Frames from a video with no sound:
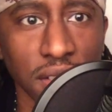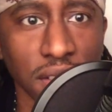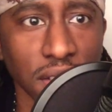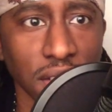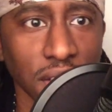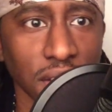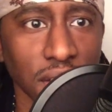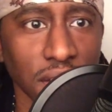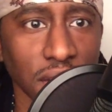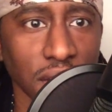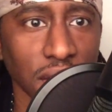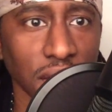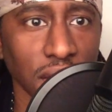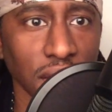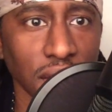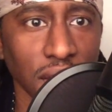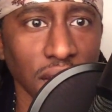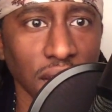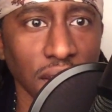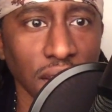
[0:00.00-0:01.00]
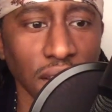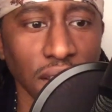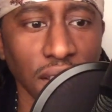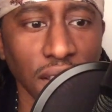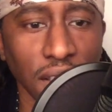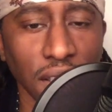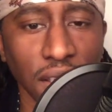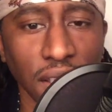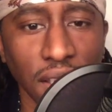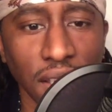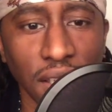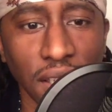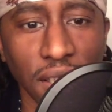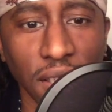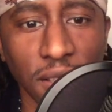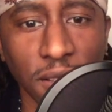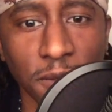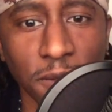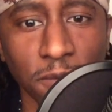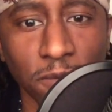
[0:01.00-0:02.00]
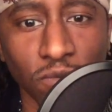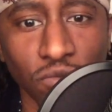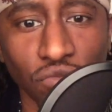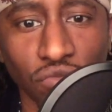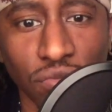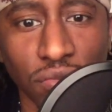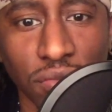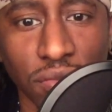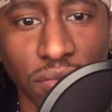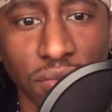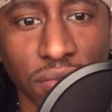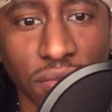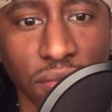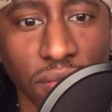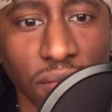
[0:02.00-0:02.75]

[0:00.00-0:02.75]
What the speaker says: [no speech]